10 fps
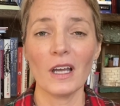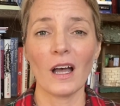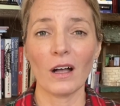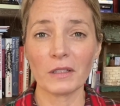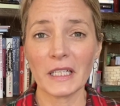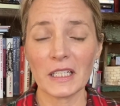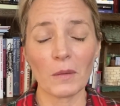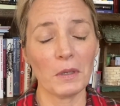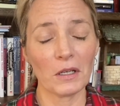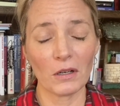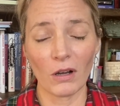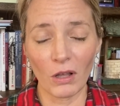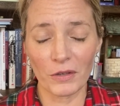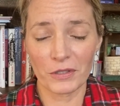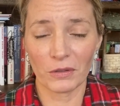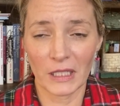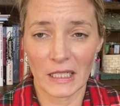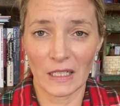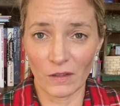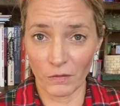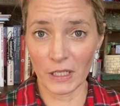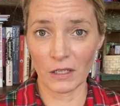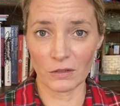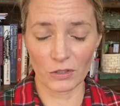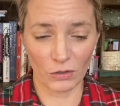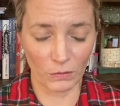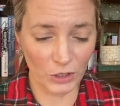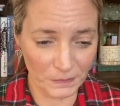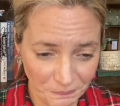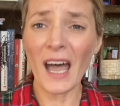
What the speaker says: I'll link it up here. I'll also link it in the video description.